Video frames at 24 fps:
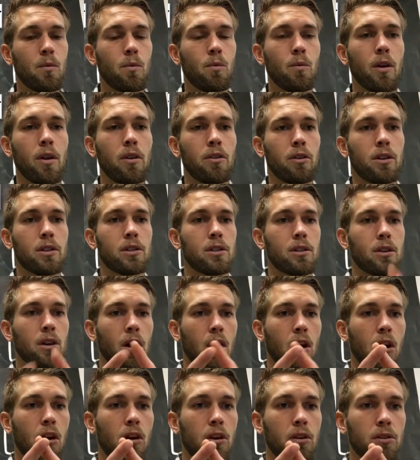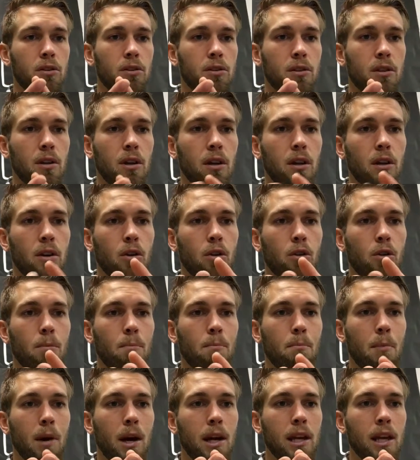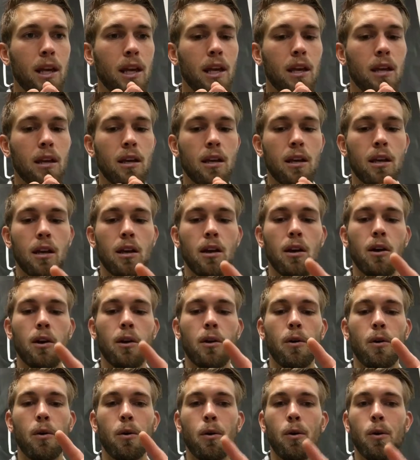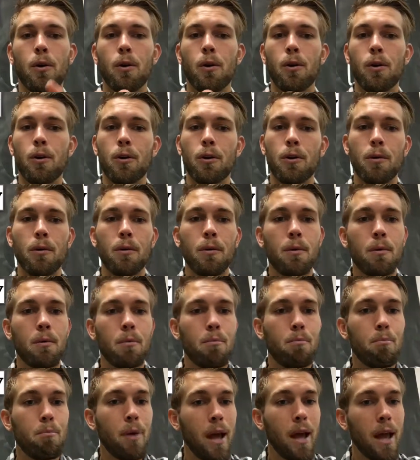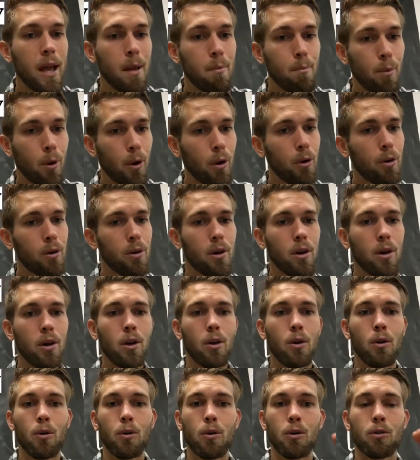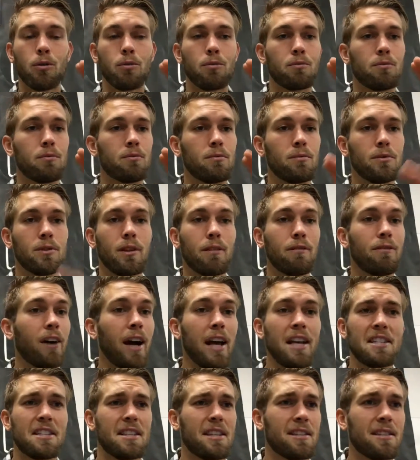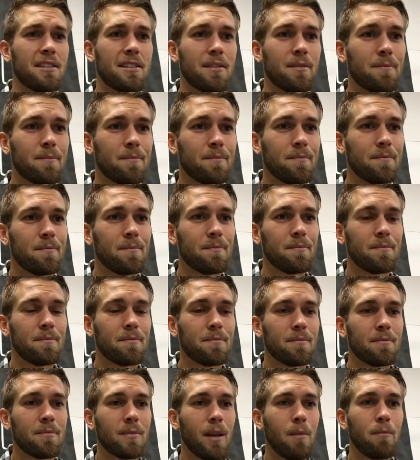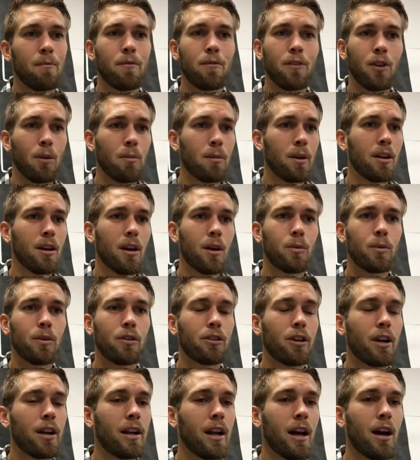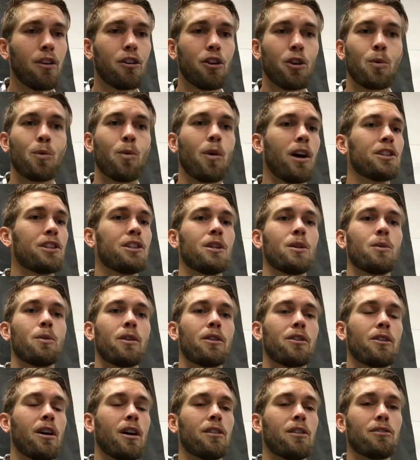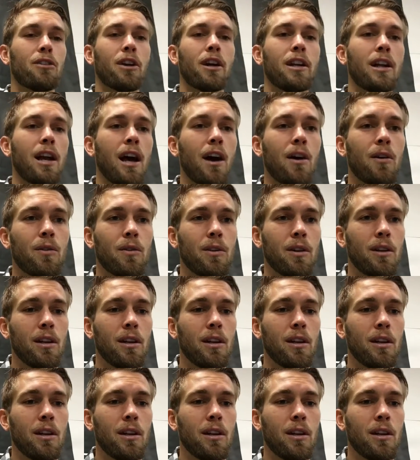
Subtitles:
Whether it's cars or money or paper or devices. I'm filming on one right now, you're watching one on right now.